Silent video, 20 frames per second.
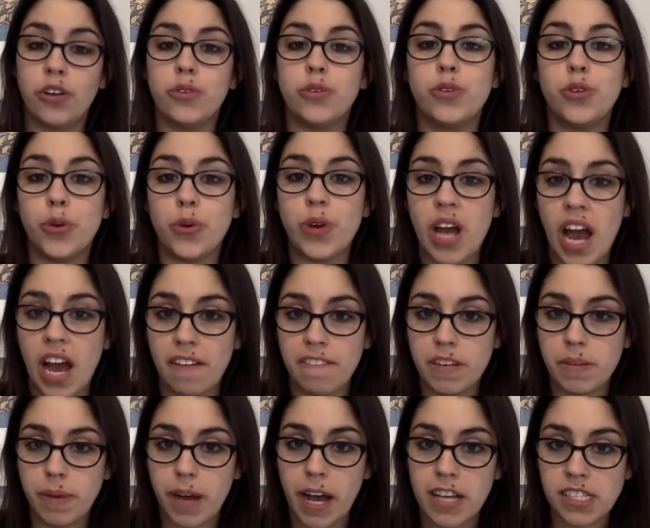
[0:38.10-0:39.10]
You don't have
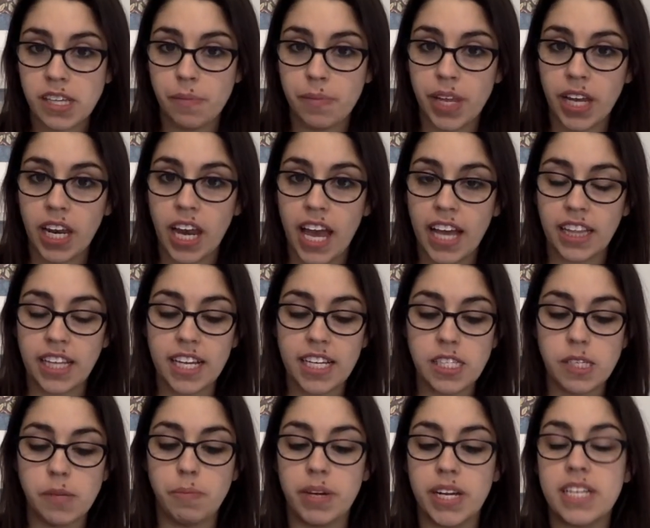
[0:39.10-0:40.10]
to buy something like
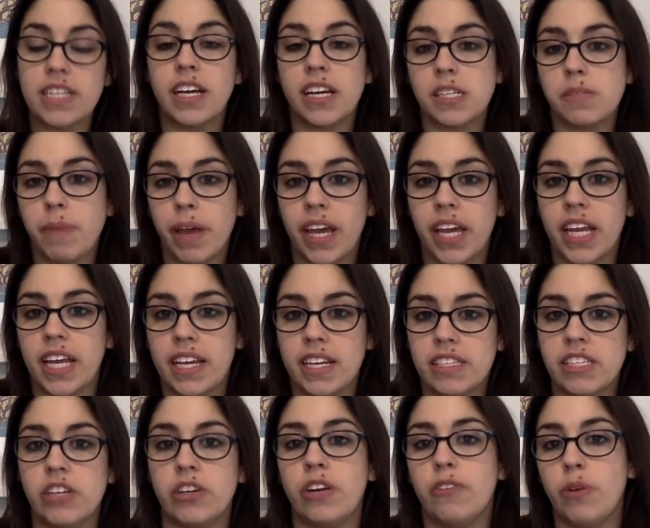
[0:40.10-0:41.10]
this, but it does make it
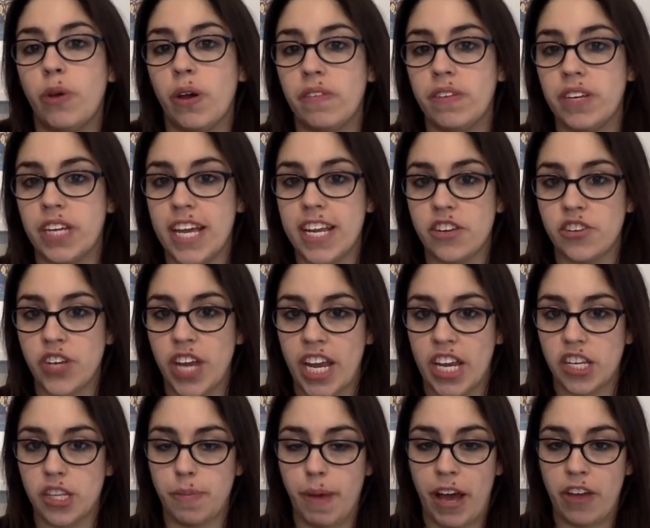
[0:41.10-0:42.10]
easier if you ever need to
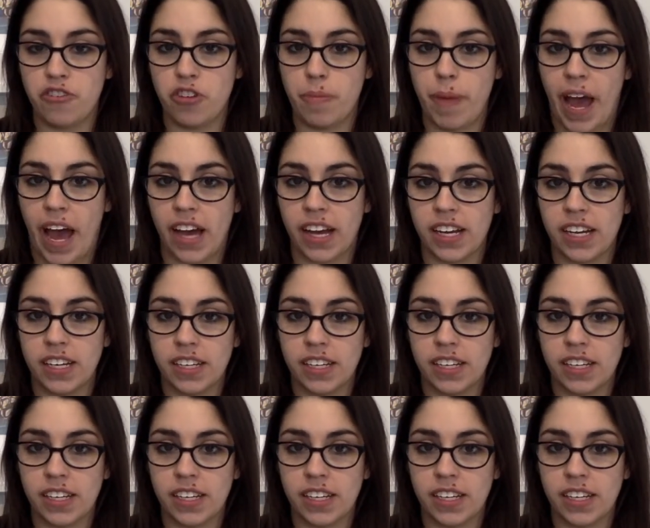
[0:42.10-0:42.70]
change the battery pack.